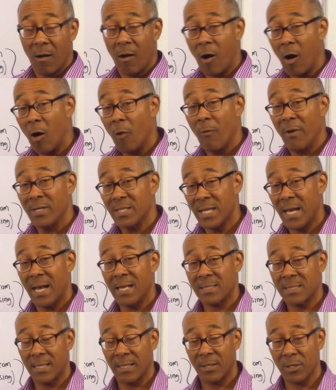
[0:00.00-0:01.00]
Always
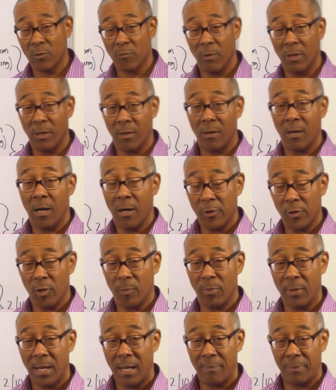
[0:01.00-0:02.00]
ask that as well on
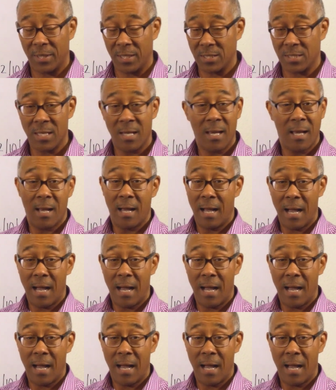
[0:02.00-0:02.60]
your properties.